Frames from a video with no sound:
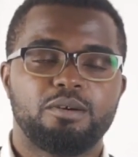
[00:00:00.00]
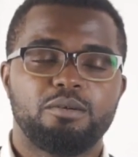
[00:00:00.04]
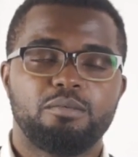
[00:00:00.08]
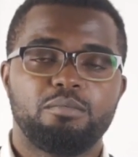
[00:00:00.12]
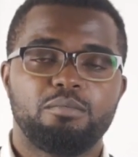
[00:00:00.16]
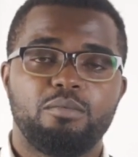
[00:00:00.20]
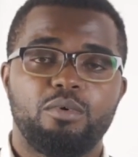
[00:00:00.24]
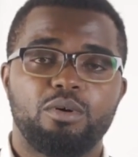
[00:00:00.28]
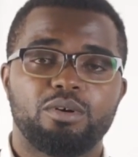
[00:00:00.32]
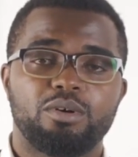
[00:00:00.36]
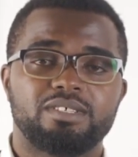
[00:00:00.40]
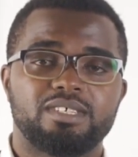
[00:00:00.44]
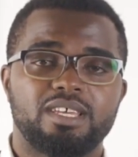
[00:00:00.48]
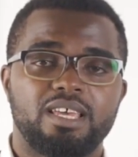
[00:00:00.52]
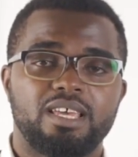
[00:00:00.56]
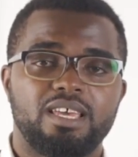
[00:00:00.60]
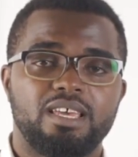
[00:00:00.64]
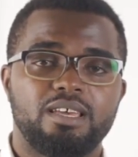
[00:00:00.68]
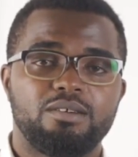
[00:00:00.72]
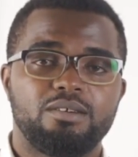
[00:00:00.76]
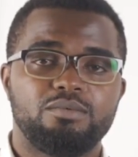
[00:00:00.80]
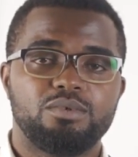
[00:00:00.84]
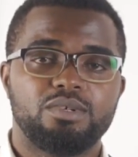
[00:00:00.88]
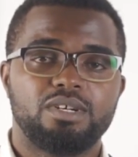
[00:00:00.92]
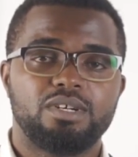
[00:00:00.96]
Box
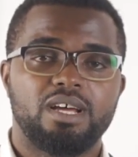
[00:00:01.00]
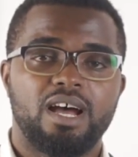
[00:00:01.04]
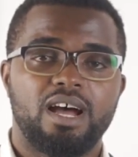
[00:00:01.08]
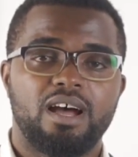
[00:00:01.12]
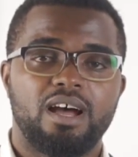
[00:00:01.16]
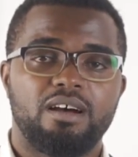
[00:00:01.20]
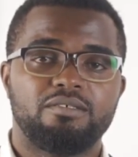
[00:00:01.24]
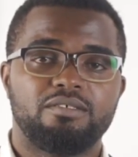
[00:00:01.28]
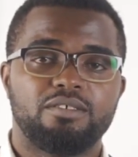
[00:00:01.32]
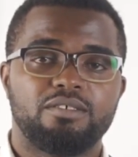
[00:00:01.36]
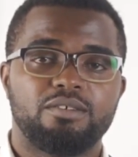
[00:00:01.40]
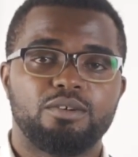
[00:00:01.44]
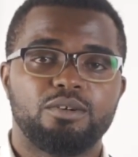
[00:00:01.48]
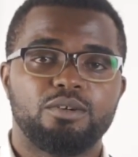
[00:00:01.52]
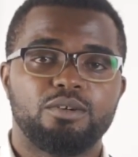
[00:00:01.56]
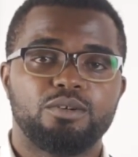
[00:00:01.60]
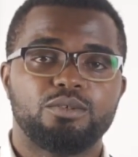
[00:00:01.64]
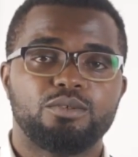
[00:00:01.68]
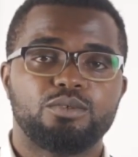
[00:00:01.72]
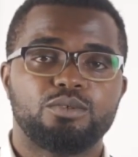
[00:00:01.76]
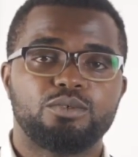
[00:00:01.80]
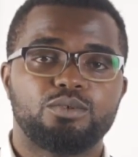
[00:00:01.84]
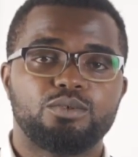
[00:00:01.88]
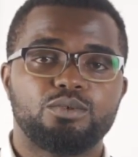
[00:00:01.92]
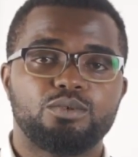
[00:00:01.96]
A would have
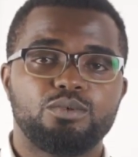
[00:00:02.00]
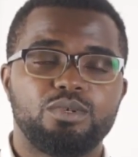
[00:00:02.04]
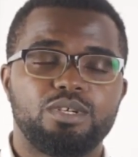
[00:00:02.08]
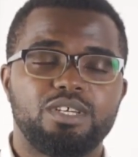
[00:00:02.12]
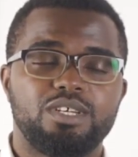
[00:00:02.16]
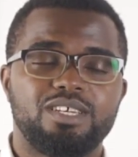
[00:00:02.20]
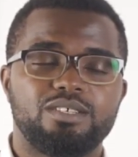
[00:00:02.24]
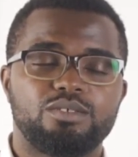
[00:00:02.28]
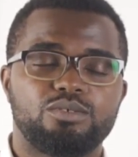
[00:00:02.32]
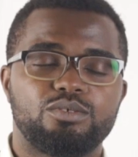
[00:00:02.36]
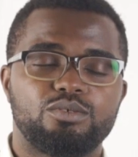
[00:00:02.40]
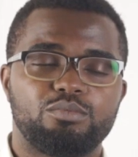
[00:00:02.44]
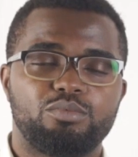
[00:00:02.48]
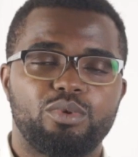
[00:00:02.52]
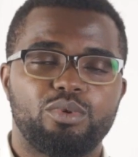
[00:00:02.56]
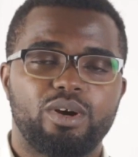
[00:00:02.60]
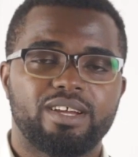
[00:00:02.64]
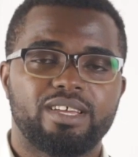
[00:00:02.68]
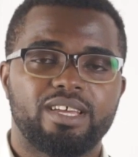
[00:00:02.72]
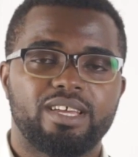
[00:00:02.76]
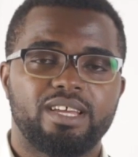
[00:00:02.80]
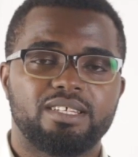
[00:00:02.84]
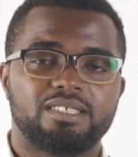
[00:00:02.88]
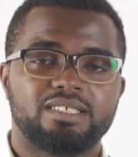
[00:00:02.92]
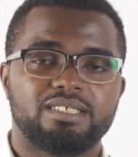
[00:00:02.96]
2 into
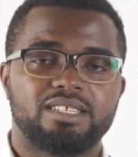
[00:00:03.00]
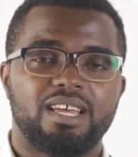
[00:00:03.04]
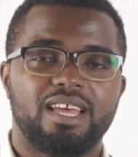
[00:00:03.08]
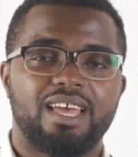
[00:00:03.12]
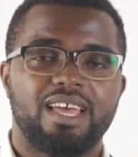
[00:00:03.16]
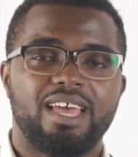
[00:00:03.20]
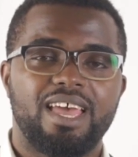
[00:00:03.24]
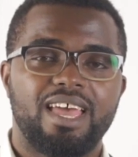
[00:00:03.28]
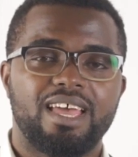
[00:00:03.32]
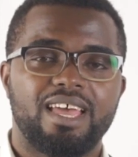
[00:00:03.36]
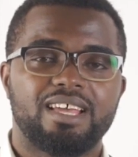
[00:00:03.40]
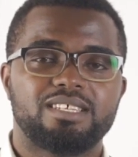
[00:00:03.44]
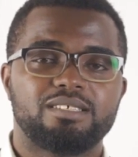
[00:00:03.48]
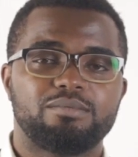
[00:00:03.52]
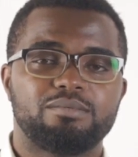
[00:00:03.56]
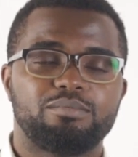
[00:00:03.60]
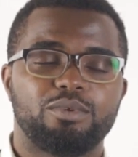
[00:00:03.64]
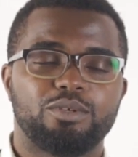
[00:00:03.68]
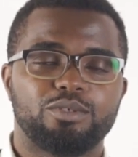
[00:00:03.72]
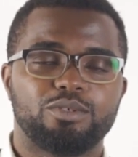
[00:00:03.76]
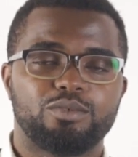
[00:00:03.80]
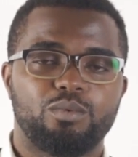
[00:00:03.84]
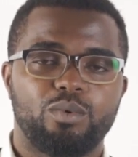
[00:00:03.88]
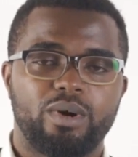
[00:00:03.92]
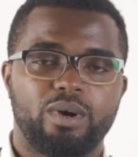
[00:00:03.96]
bracket x
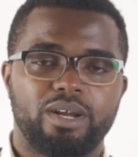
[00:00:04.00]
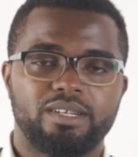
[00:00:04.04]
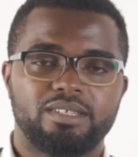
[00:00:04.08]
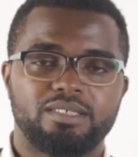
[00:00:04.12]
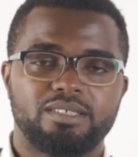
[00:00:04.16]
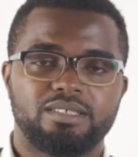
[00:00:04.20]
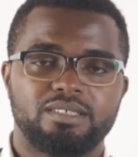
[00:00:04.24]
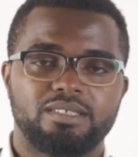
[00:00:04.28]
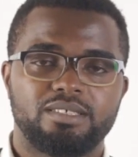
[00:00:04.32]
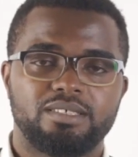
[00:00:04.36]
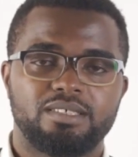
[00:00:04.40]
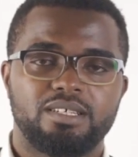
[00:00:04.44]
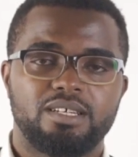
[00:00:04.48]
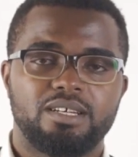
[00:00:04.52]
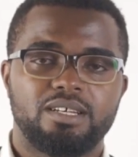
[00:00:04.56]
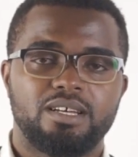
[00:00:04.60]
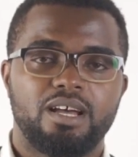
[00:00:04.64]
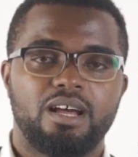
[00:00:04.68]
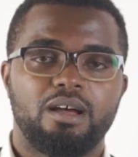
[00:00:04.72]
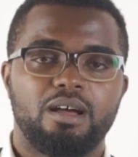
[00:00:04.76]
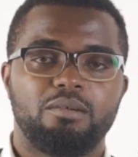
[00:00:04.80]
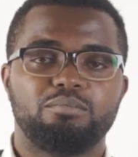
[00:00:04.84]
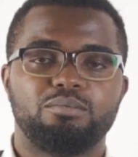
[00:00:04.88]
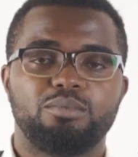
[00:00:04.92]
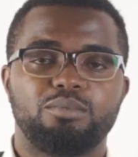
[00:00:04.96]
plus 1,
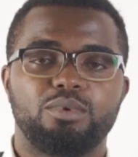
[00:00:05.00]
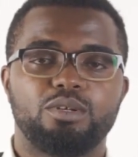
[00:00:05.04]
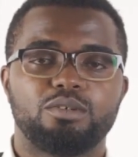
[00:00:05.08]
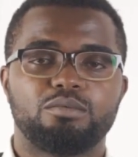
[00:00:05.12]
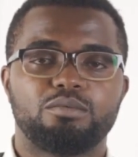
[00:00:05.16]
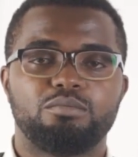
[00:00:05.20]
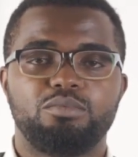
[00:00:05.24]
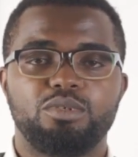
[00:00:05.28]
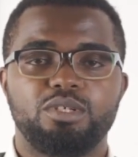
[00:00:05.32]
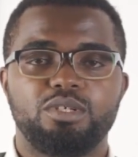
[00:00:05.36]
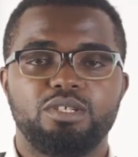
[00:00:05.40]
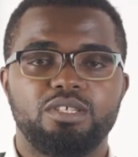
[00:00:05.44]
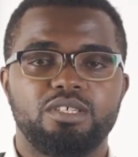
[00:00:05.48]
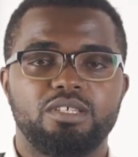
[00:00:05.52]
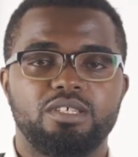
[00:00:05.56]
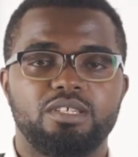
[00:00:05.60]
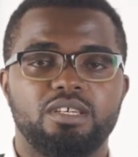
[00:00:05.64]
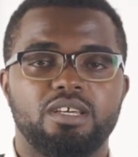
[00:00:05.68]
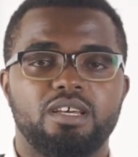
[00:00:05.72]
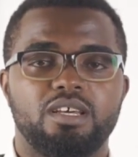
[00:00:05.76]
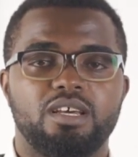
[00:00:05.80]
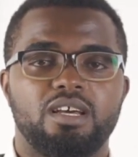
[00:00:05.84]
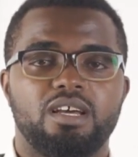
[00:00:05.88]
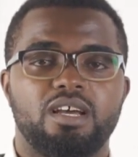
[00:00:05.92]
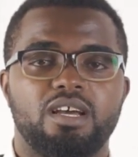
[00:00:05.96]
and block B
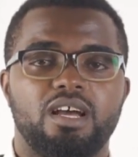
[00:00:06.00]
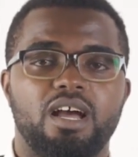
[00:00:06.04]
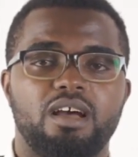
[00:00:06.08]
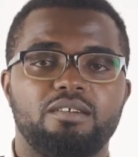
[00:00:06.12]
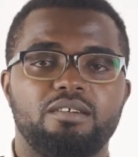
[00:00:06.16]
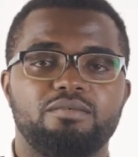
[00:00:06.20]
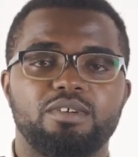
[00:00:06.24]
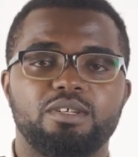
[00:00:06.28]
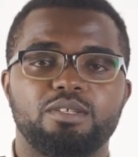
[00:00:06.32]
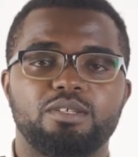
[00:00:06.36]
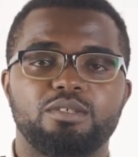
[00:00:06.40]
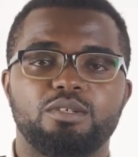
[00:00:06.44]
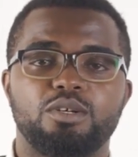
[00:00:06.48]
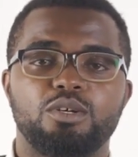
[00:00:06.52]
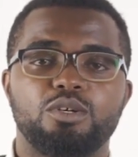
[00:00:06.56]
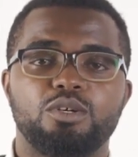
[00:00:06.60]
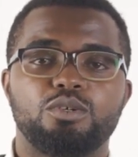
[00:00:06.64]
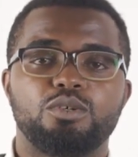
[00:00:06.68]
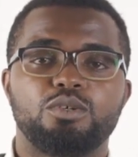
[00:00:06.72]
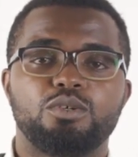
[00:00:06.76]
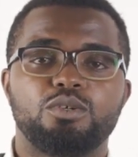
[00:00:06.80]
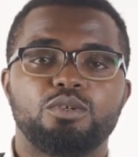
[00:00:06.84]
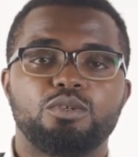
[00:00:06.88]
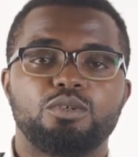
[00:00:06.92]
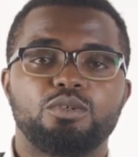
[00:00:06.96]
having
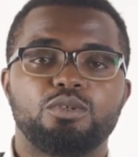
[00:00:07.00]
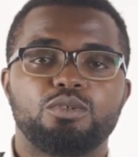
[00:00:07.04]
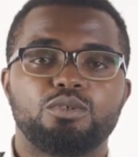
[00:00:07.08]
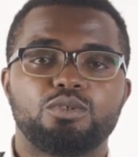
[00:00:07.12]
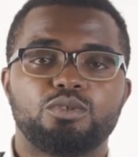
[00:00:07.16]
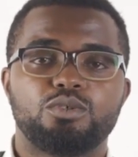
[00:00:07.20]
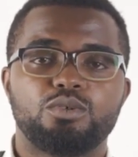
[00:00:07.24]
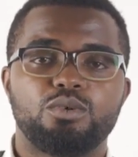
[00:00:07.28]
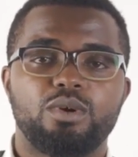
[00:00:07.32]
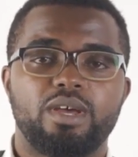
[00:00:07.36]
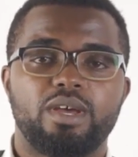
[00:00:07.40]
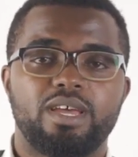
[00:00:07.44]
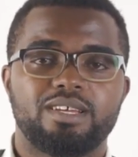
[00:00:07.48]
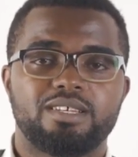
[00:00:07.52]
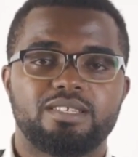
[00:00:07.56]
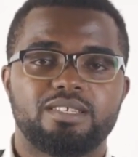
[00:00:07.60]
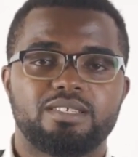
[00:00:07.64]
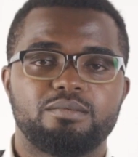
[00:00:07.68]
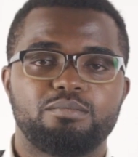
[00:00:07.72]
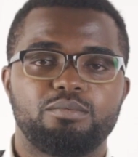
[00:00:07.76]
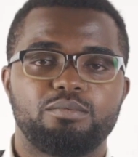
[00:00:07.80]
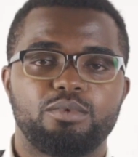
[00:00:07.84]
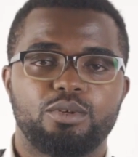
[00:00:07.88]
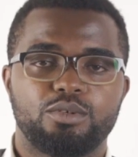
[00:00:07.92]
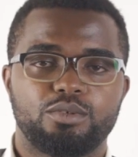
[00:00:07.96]
2x
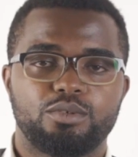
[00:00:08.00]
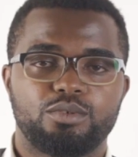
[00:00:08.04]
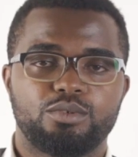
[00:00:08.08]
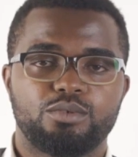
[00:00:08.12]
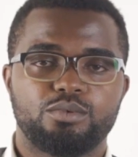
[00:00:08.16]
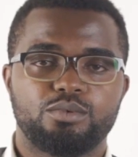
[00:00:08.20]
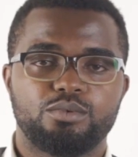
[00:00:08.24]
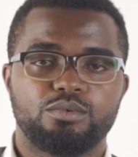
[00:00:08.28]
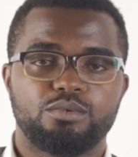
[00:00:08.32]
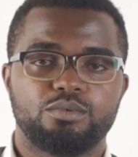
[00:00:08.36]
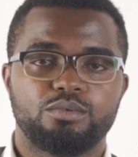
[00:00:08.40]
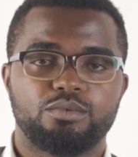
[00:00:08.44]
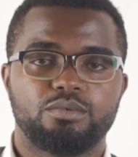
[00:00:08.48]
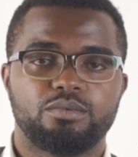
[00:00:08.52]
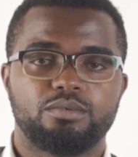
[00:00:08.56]
plus 2.